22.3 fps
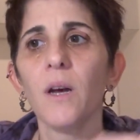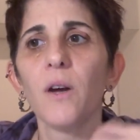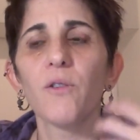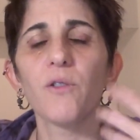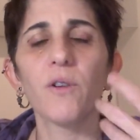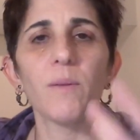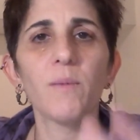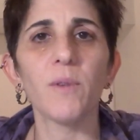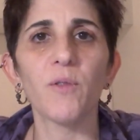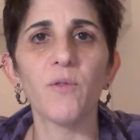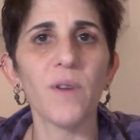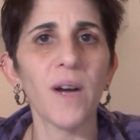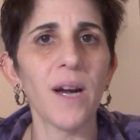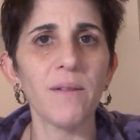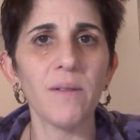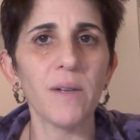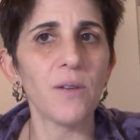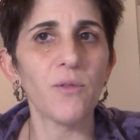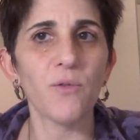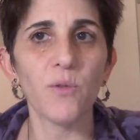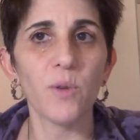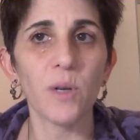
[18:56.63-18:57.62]
from the
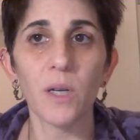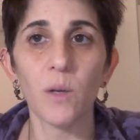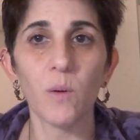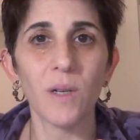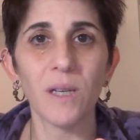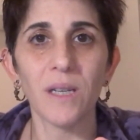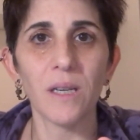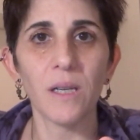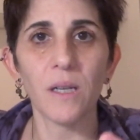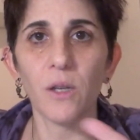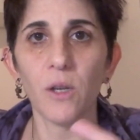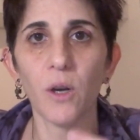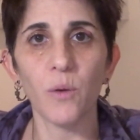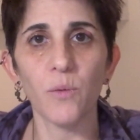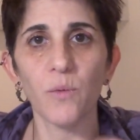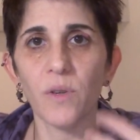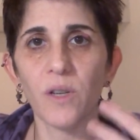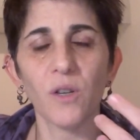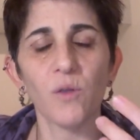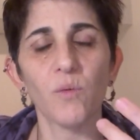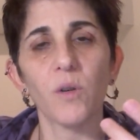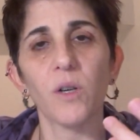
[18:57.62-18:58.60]
5D frequency
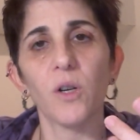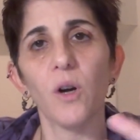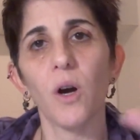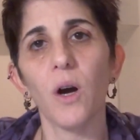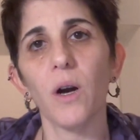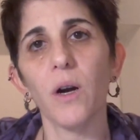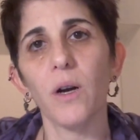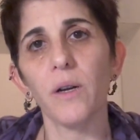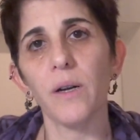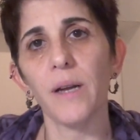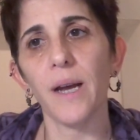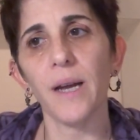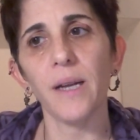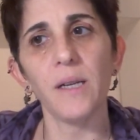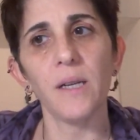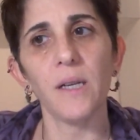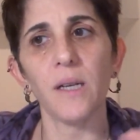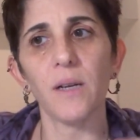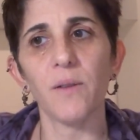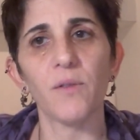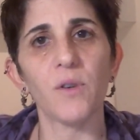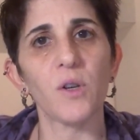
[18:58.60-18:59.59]
don't disregard
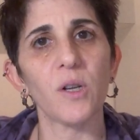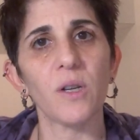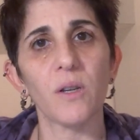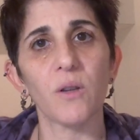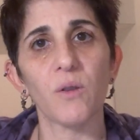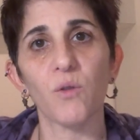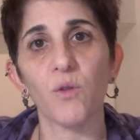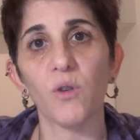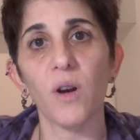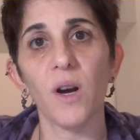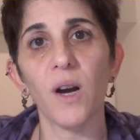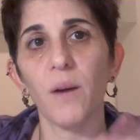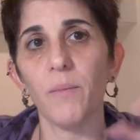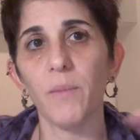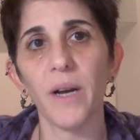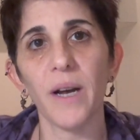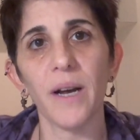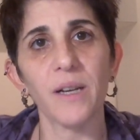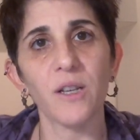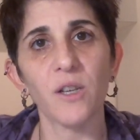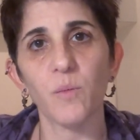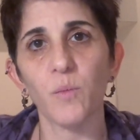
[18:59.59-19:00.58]
any of good trauma
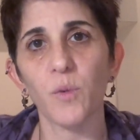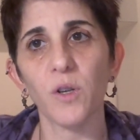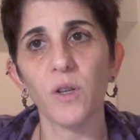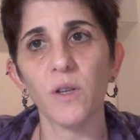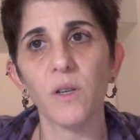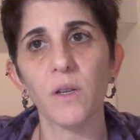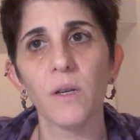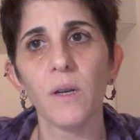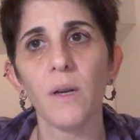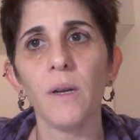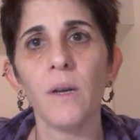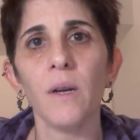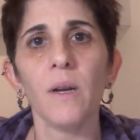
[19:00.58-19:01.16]
experts